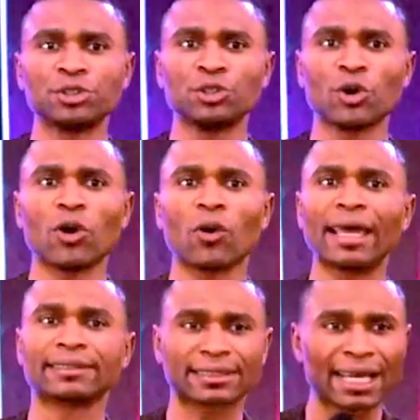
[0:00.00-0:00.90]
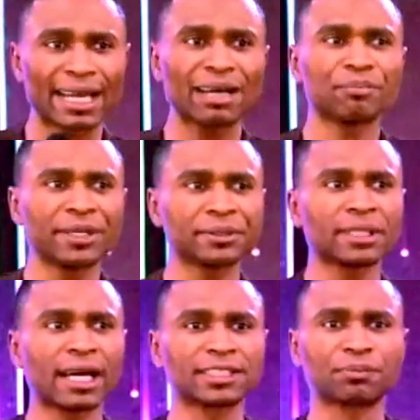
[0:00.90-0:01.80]
your entire being
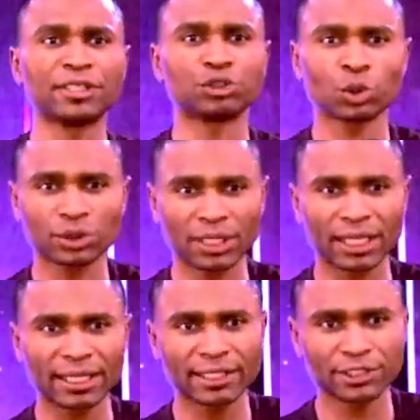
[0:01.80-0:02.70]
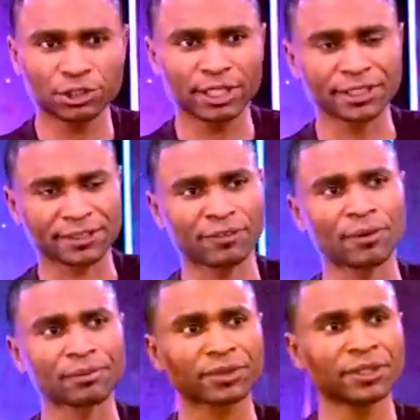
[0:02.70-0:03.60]
has been totally
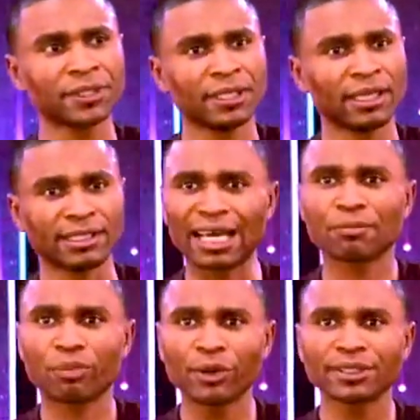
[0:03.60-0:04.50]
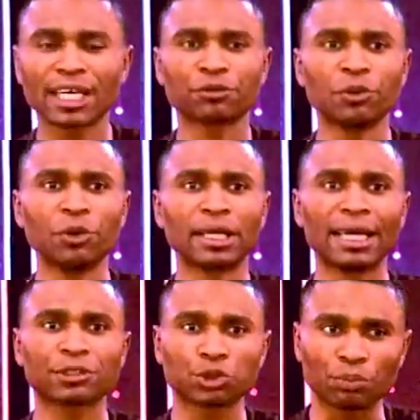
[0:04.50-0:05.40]
transformed. It is at that point that we will
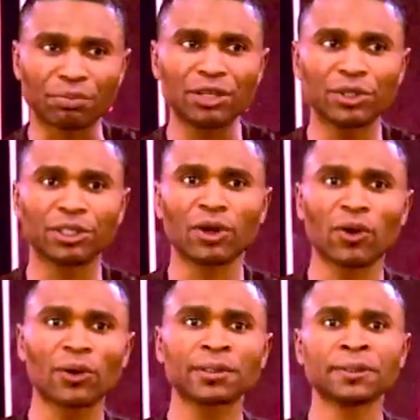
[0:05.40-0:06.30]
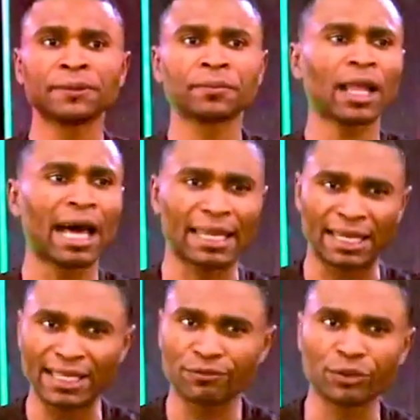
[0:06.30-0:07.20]
get to be with the Lord
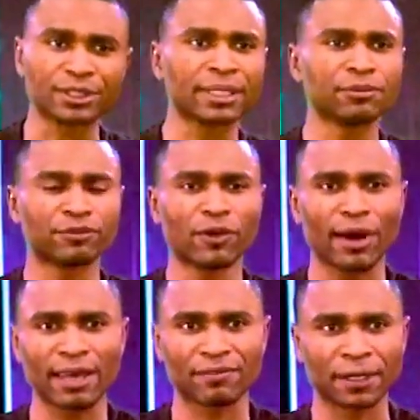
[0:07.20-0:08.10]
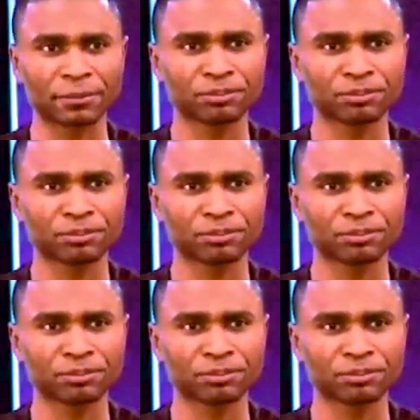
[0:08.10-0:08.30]
and live with Him forever.